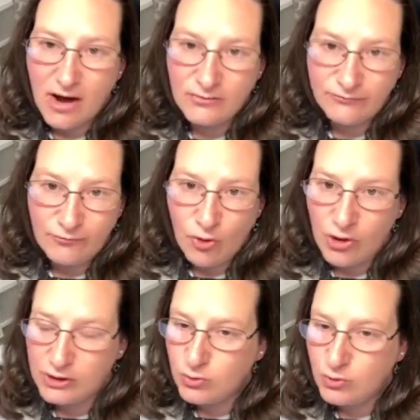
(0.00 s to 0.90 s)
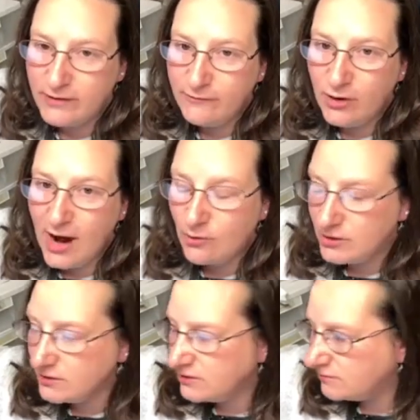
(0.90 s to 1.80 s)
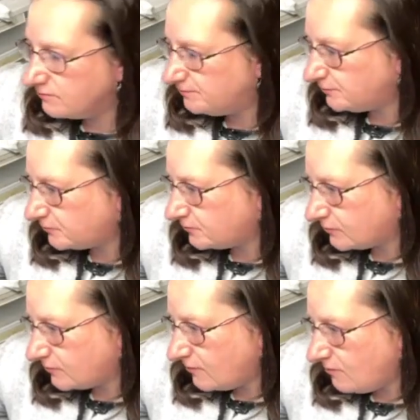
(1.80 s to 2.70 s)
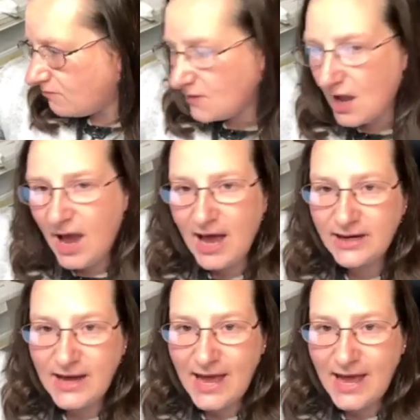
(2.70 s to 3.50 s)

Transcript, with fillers: for 24 hours on